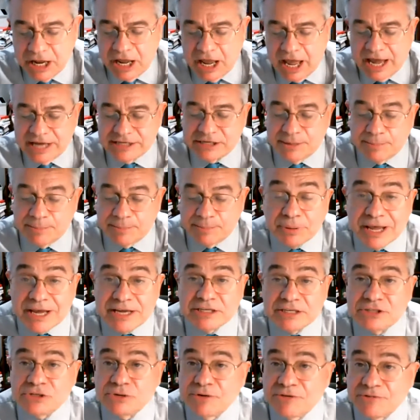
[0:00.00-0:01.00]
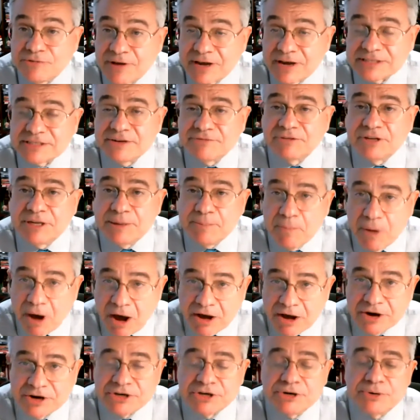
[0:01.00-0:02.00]
as a place to effectively
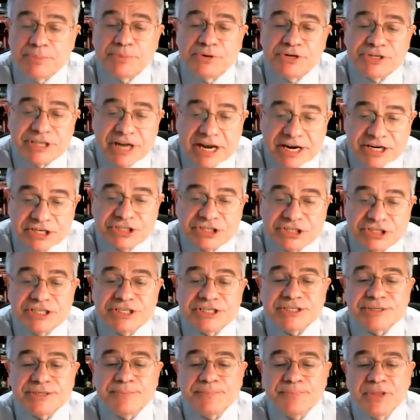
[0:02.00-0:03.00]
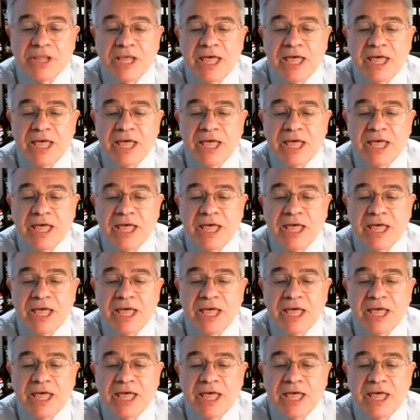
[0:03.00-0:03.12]
monitor protectionism,